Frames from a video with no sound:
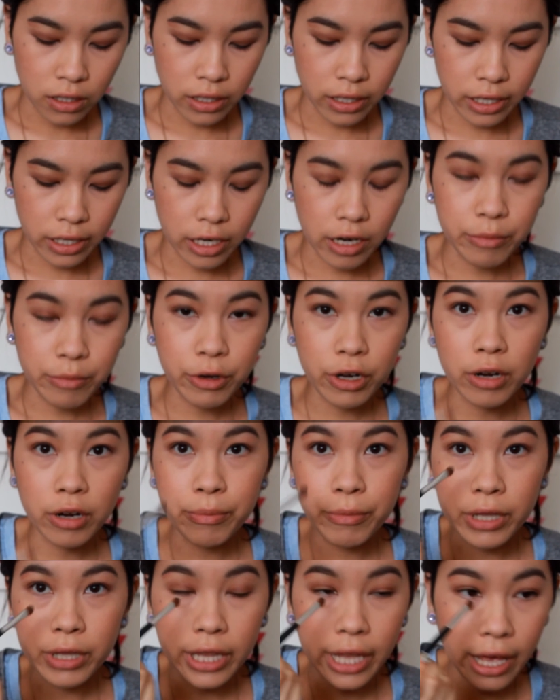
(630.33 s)
And I'm going to
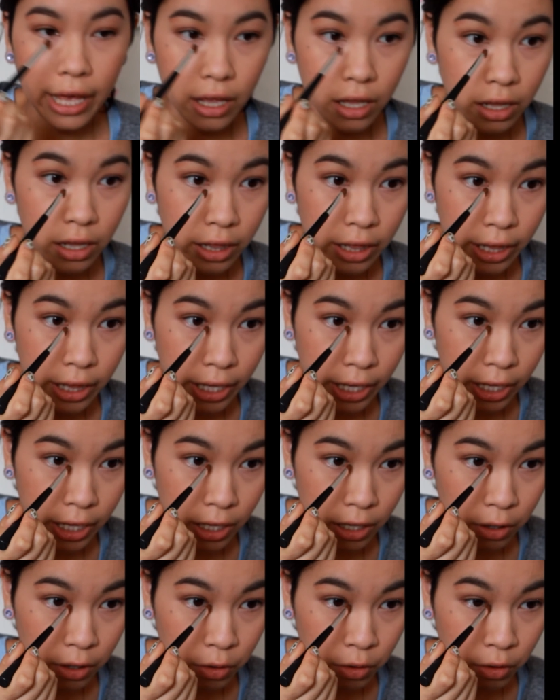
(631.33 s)
put that in the
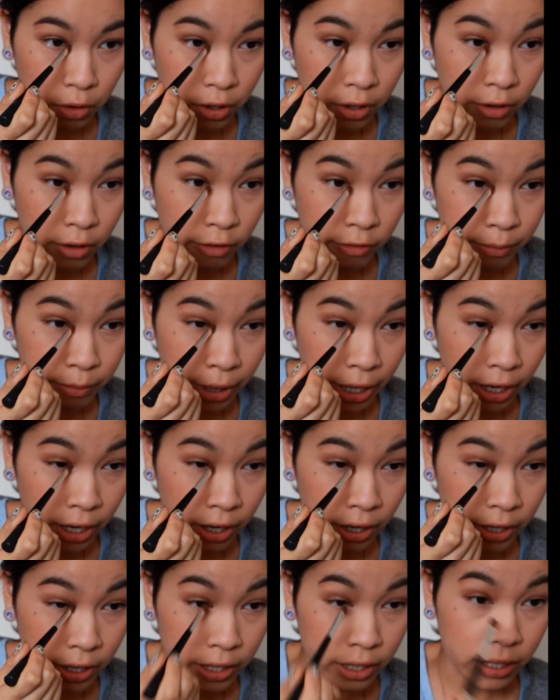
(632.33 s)
inner corner of my
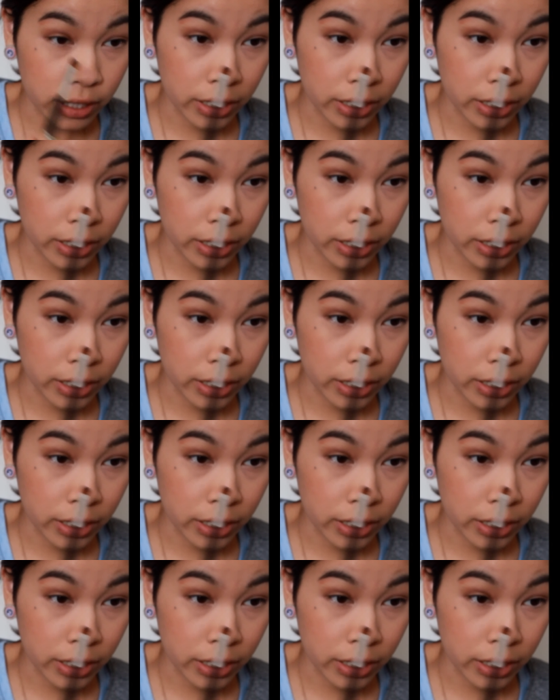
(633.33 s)
eye.